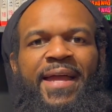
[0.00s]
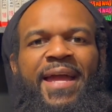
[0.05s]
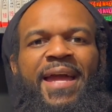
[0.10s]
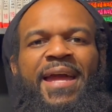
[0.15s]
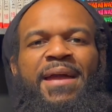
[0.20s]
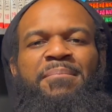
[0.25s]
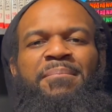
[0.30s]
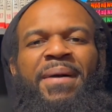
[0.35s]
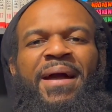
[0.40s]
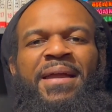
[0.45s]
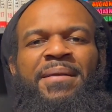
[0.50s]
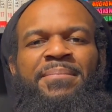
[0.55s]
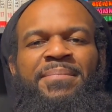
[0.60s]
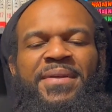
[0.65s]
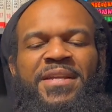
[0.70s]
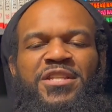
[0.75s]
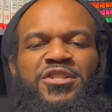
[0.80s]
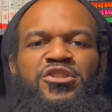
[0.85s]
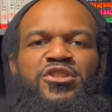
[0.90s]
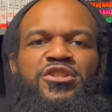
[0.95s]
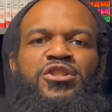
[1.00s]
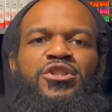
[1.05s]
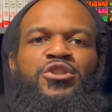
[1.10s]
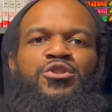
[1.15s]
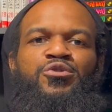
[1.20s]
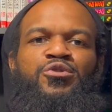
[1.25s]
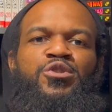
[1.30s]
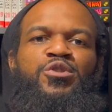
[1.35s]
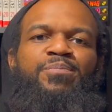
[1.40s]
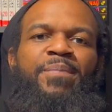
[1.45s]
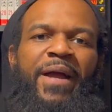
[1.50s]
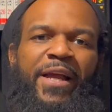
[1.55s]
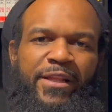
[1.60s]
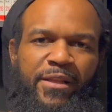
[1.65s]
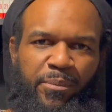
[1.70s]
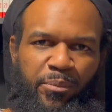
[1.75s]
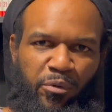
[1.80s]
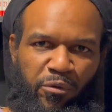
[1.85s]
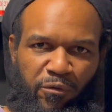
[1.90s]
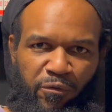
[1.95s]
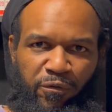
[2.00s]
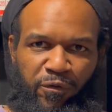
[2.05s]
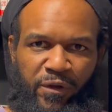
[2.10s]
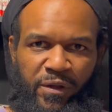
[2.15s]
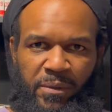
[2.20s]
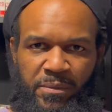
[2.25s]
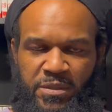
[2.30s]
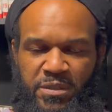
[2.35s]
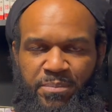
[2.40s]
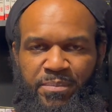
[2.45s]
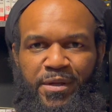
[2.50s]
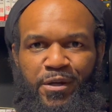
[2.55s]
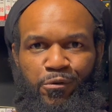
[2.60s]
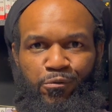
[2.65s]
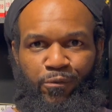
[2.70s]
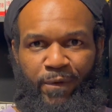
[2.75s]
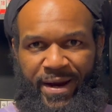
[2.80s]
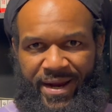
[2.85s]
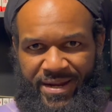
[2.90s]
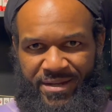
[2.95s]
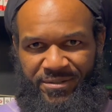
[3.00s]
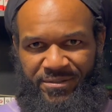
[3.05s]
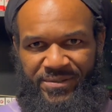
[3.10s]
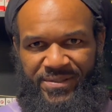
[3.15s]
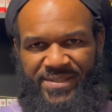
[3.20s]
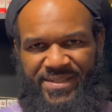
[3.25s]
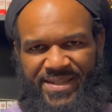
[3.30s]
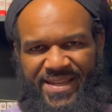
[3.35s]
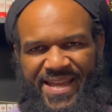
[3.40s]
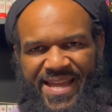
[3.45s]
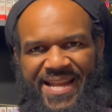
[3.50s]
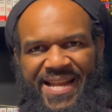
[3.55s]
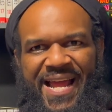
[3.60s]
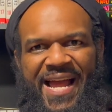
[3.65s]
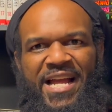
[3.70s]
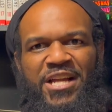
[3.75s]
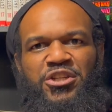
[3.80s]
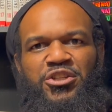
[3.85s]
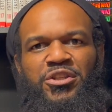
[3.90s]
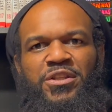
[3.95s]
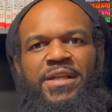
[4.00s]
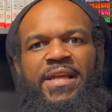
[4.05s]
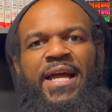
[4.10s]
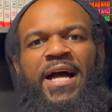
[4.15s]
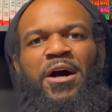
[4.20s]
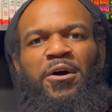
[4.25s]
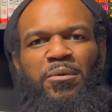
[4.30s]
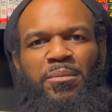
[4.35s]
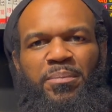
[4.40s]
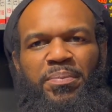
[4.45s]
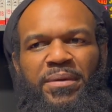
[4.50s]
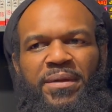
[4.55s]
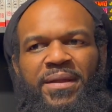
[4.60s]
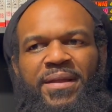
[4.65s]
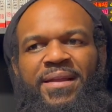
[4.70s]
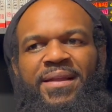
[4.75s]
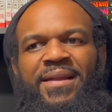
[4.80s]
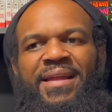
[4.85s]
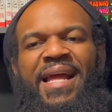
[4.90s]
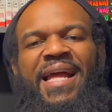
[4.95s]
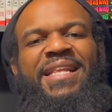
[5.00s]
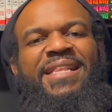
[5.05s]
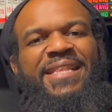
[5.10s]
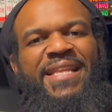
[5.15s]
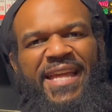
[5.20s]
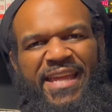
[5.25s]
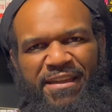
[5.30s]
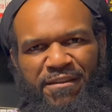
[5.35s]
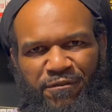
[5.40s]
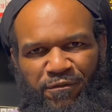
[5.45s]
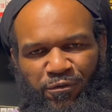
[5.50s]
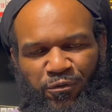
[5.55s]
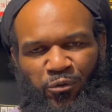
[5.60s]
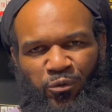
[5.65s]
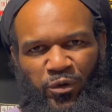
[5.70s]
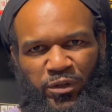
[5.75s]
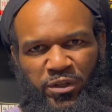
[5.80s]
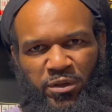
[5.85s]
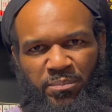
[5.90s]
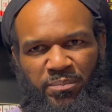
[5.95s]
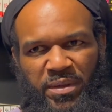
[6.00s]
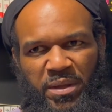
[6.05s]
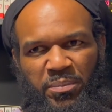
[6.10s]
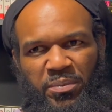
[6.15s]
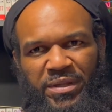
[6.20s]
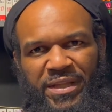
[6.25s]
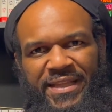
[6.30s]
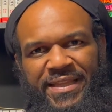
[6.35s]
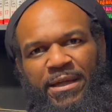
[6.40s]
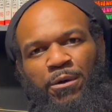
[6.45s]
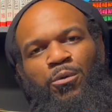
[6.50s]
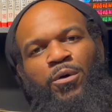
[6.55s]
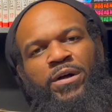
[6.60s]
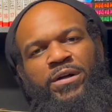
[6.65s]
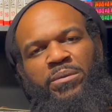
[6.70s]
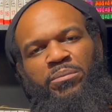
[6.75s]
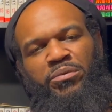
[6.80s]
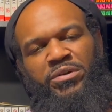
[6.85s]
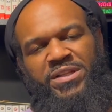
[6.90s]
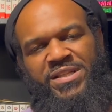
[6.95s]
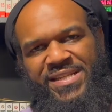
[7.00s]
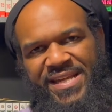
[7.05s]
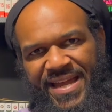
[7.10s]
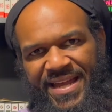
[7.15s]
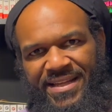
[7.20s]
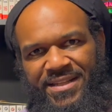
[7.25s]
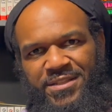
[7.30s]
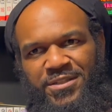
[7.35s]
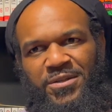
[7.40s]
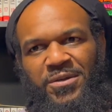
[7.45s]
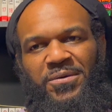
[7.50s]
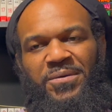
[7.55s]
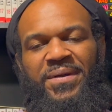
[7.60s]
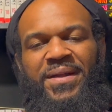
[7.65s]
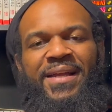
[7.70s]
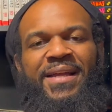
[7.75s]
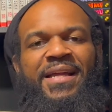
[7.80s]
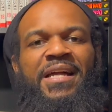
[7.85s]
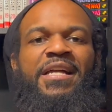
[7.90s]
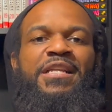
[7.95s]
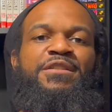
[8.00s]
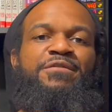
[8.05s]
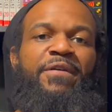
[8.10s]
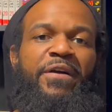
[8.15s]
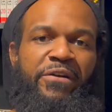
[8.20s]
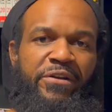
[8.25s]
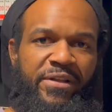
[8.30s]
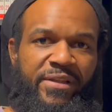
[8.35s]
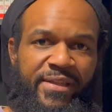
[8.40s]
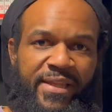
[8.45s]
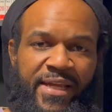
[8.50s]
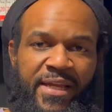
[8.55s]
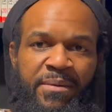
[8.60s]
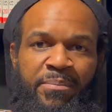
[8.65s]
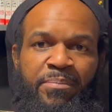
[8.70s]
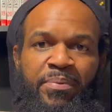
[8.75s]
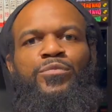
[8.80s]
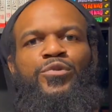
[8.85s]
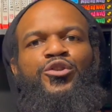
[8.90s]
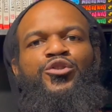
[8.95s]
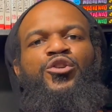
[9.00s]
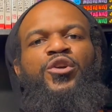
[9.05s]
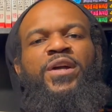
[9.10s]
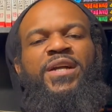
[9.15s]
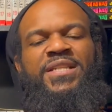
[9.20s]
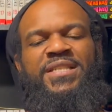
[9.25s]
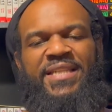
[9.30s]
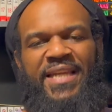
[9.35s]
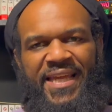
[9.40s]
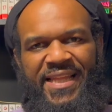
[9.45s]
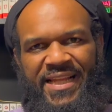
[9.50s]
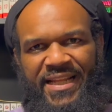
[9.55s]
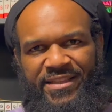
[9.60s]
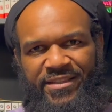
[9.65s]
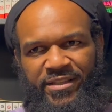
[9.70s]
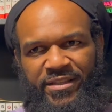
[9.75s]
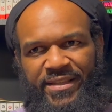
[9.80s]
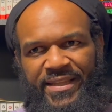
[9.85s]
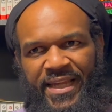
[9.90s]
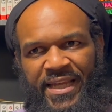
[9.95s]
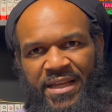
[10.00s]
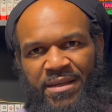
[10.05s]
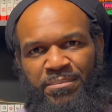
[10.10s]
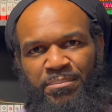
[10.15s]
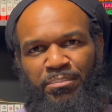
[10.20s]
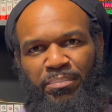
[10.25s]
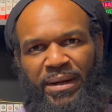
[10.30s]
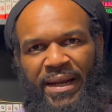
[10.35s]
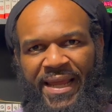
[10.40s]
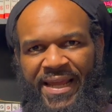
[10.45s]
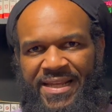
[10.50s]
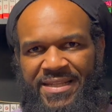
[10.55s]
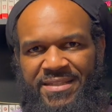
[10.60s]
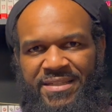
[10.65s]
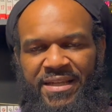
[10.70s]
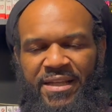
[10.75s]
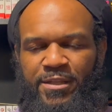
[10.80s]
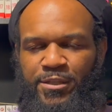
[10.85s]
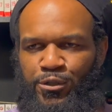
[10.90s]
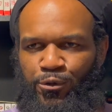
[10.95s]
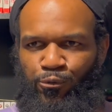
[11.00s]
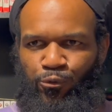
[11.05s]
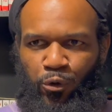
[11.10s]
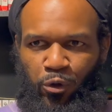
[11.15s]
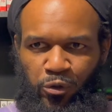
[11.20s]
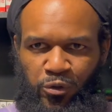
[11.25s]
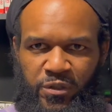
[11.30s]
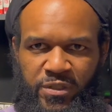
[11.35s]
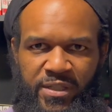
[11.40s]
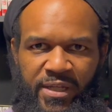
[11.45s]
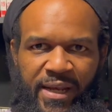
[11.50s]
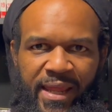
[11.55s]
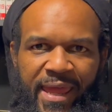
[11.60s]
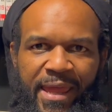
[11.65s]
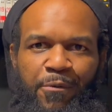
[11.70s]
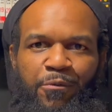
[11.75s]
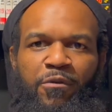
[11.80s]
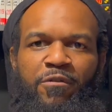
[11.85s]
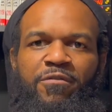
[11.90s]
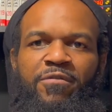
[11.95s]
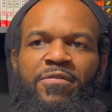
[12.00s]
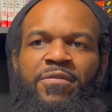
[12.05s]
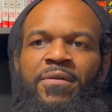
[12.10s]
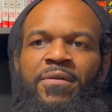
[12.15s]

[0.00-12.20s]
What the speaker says: it might be just as respectable for them to be around and actually help and live with the people that they want to protect. So it's very deep. You could say that the theme plays into roles today with